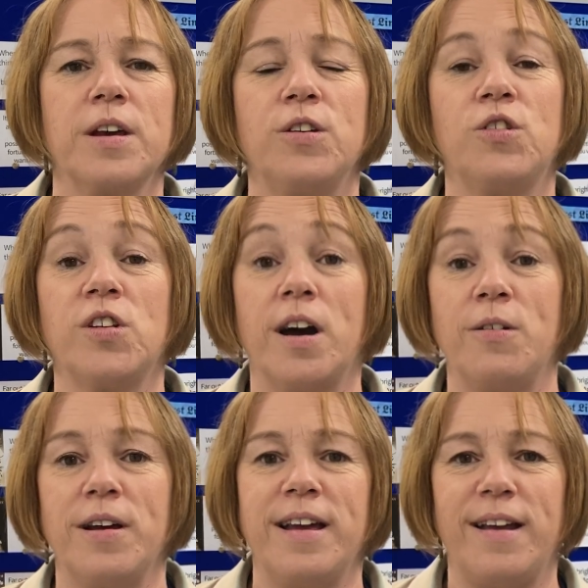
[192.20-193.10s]

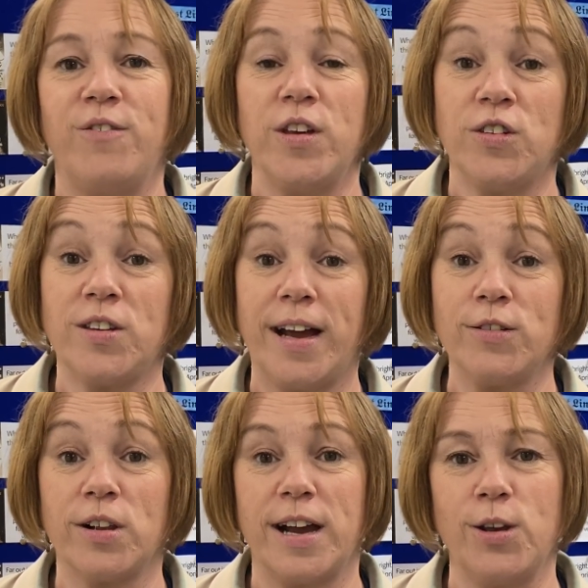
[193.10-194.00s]
So if this
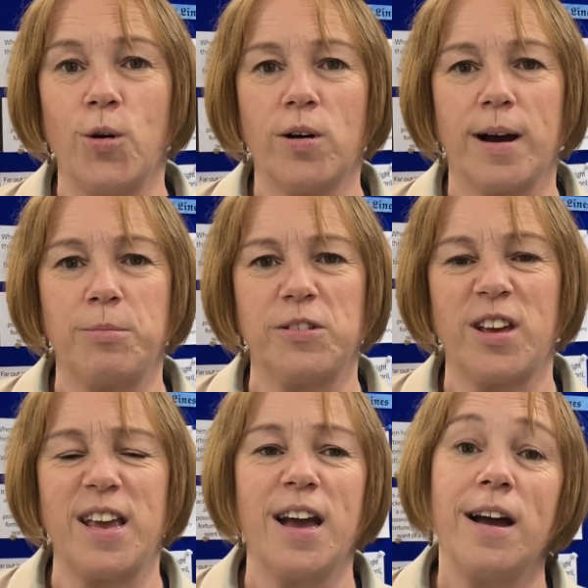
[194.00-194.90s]
sounds like your cup of
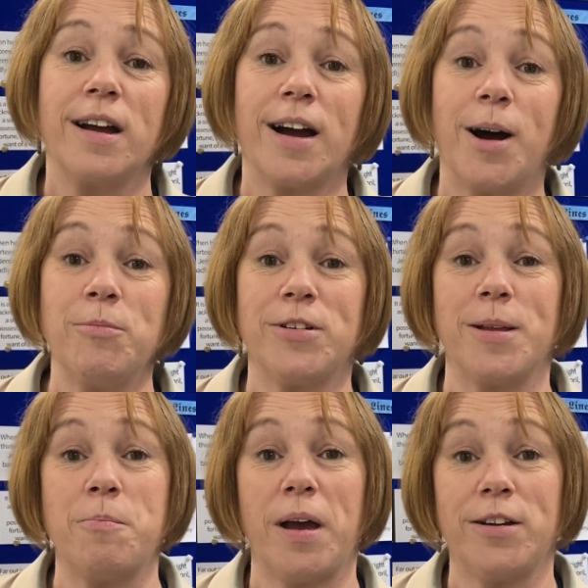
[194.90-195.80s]
tea, come to
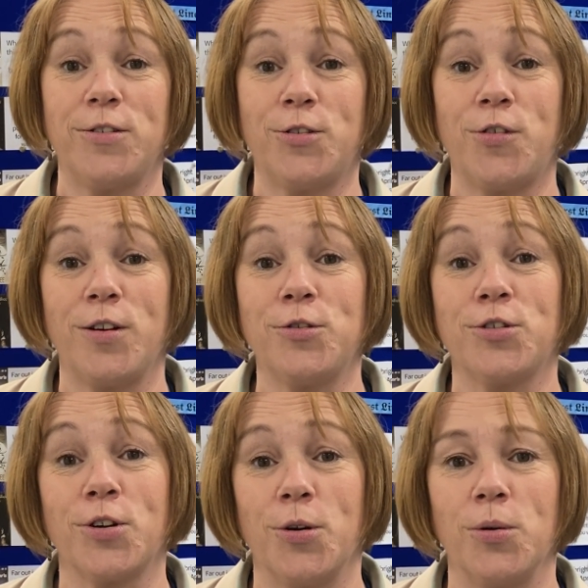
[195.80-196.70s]
the Beaconsfield
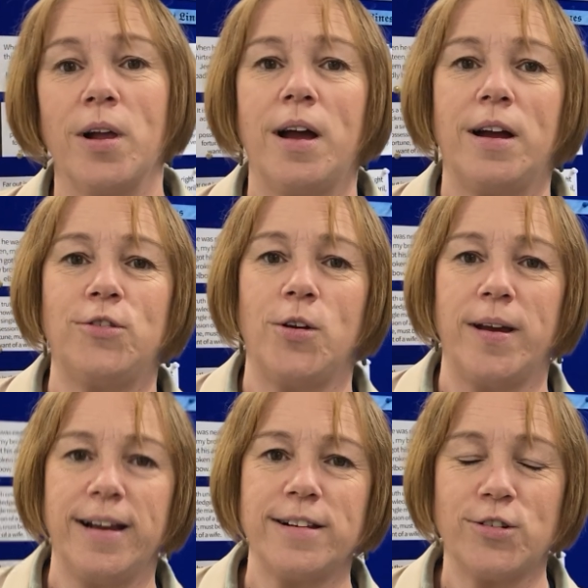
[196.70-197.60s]
School and do
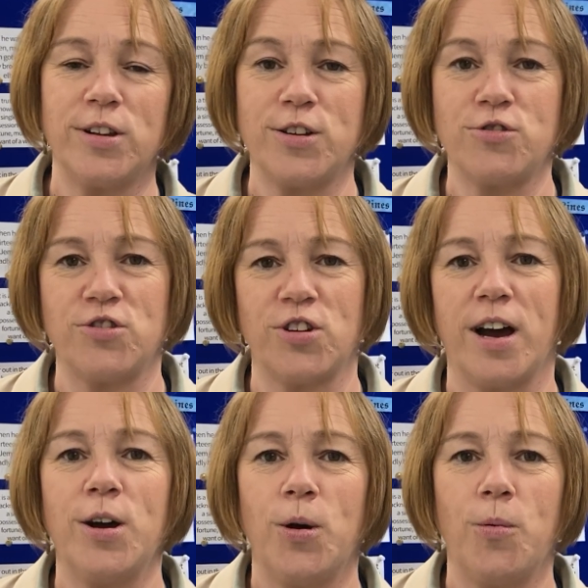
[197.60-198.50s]
English literature
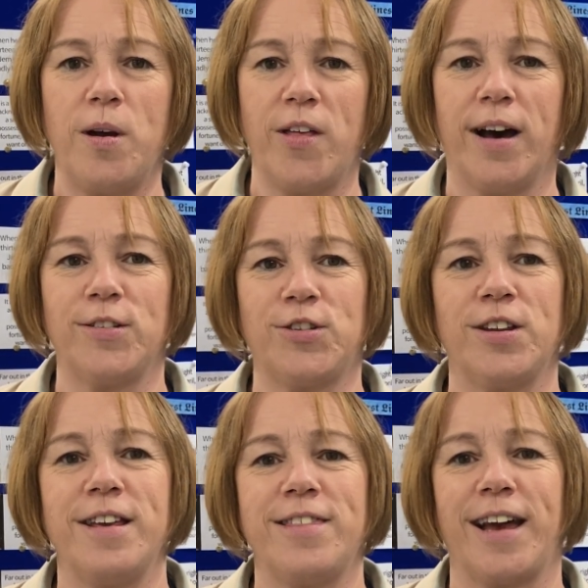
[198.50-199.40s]
with us.
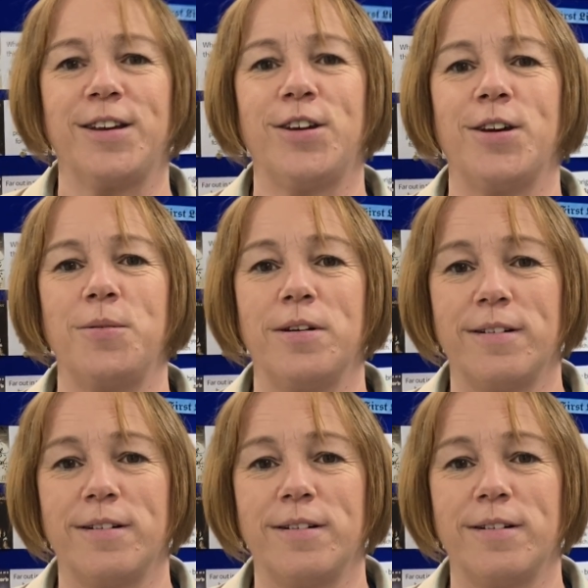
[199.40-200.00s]
Thank you.